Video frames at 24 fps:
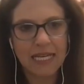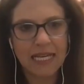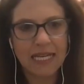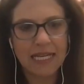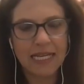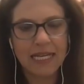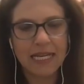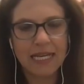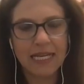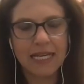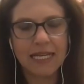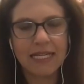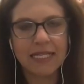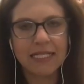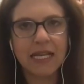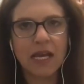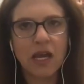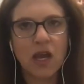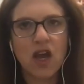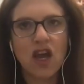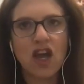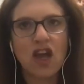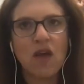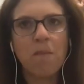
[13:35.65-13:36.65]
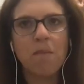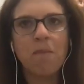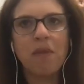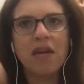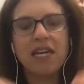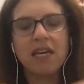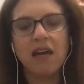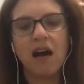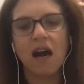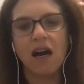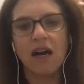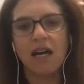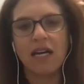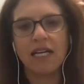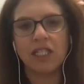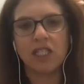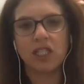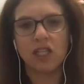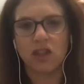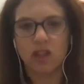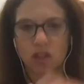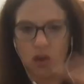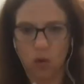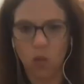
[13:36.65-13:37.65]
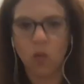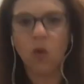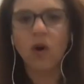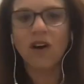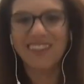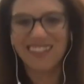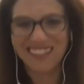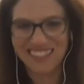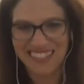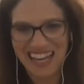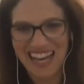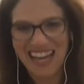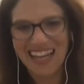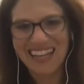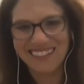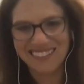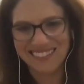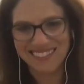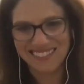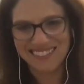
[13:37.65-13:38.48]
is beyond the workday.